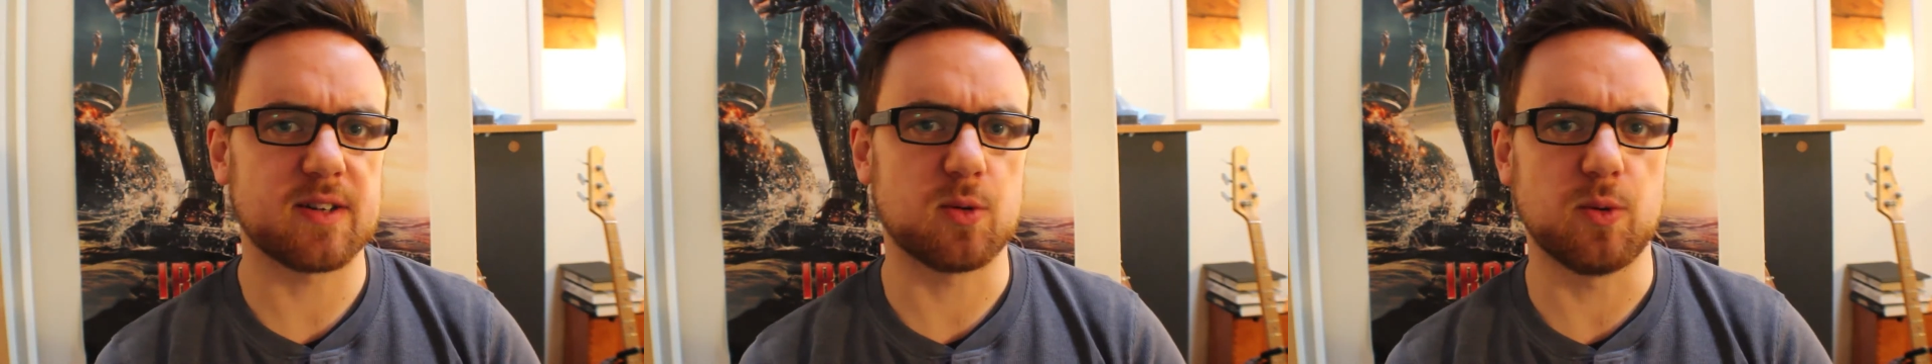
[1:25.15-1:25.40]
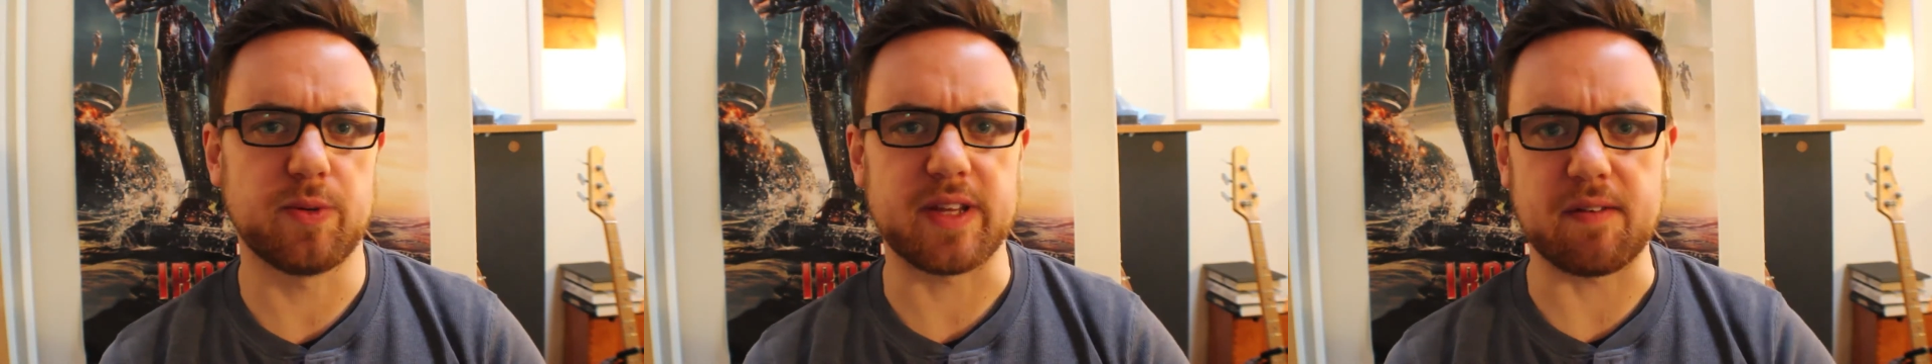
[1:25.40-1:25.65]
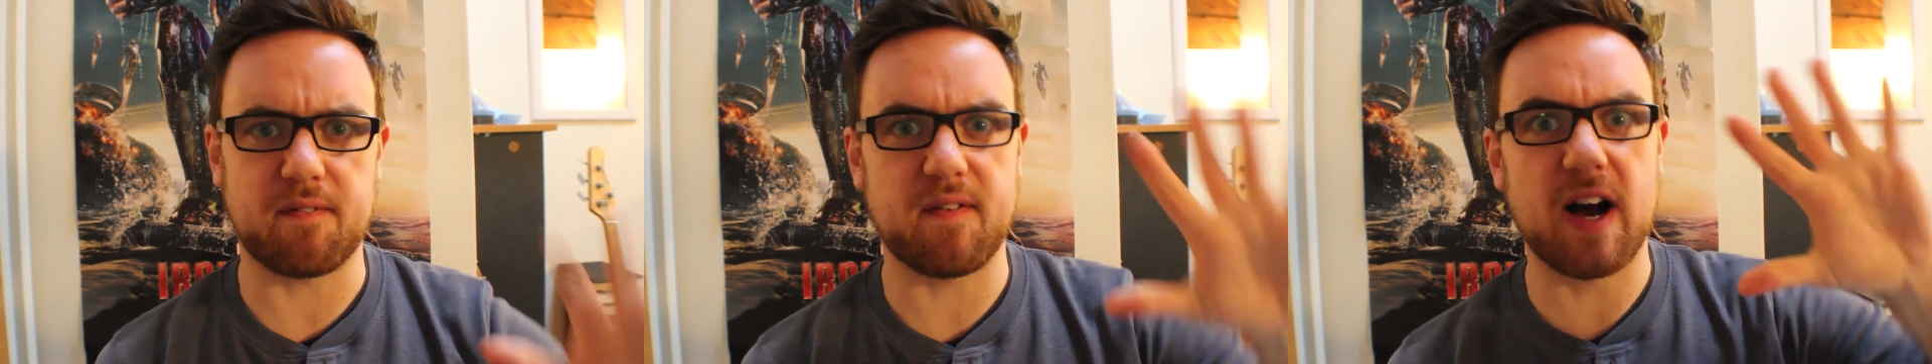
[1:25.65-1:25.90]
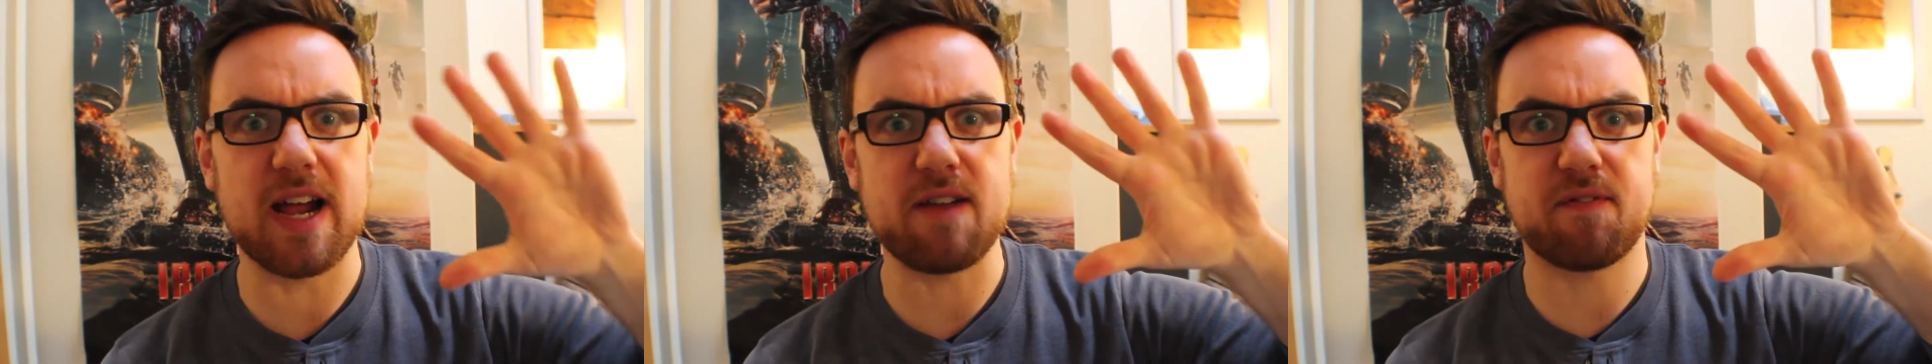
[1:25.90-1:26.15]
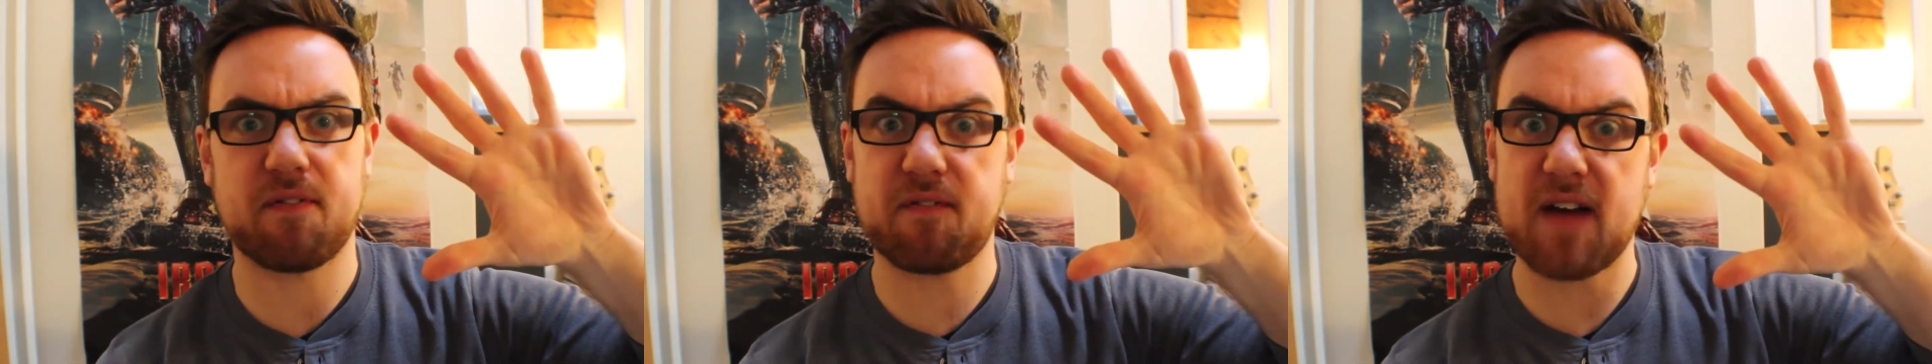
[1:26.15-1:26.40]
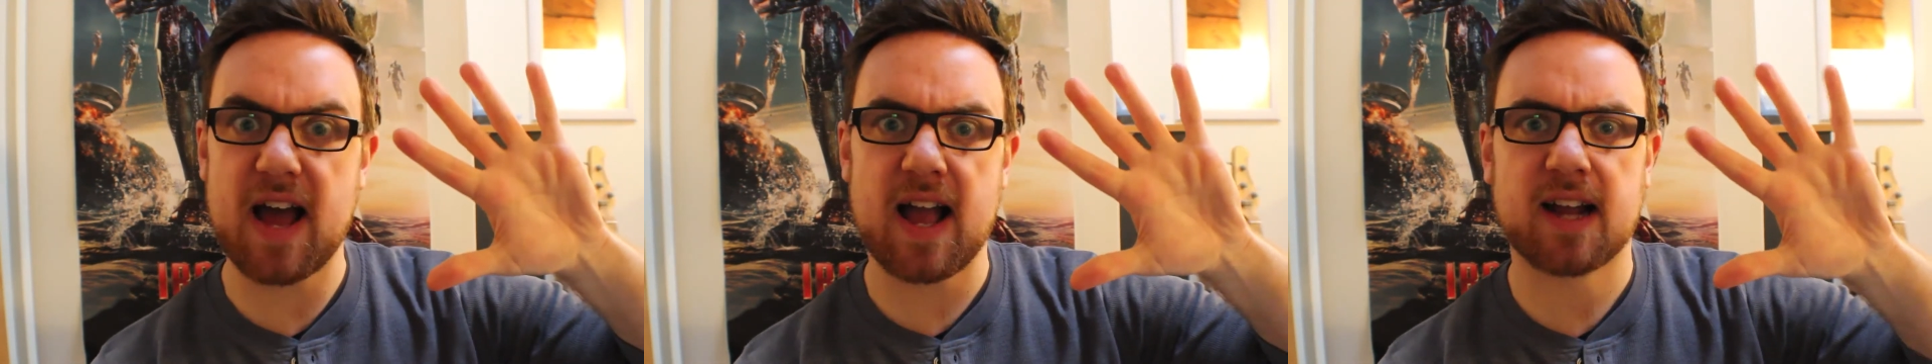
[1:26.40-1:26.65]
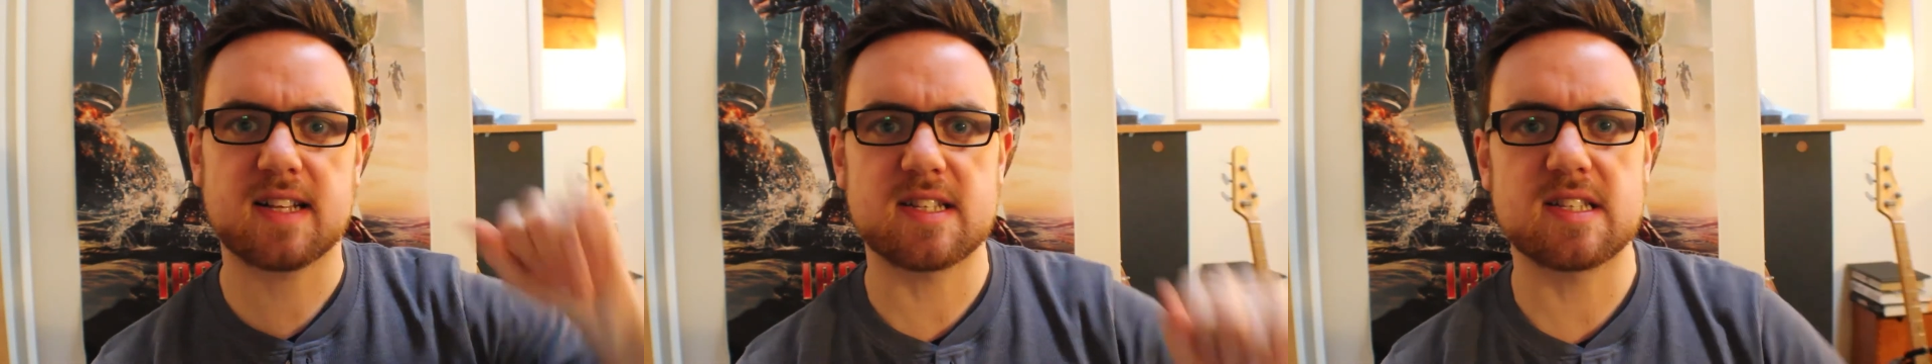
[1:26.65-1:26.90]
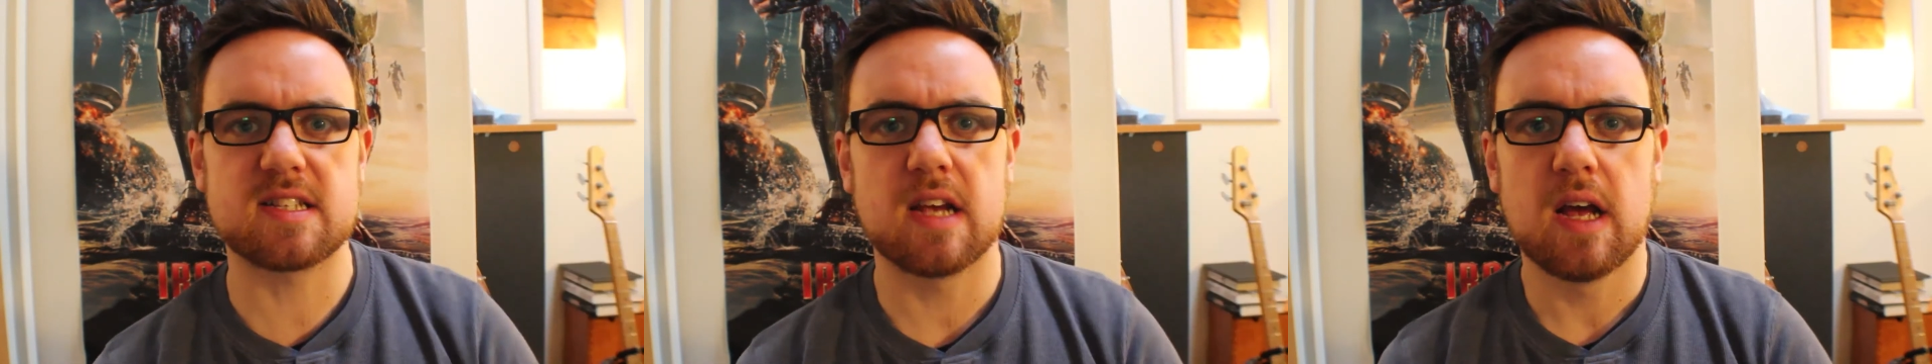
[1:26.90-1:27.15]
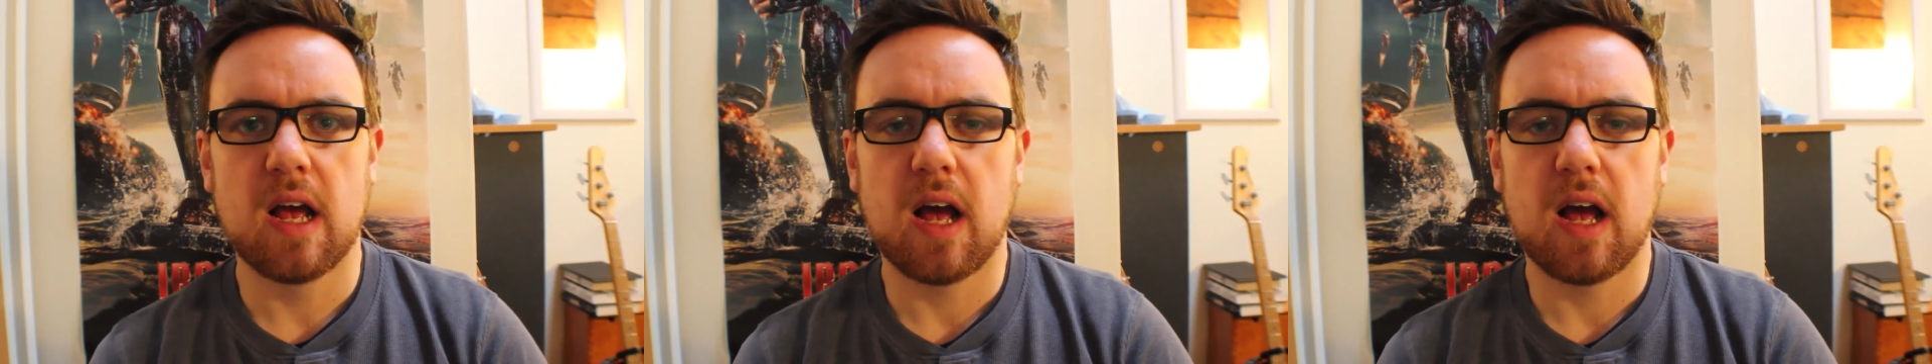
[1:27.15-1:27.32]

call the 5 Facts.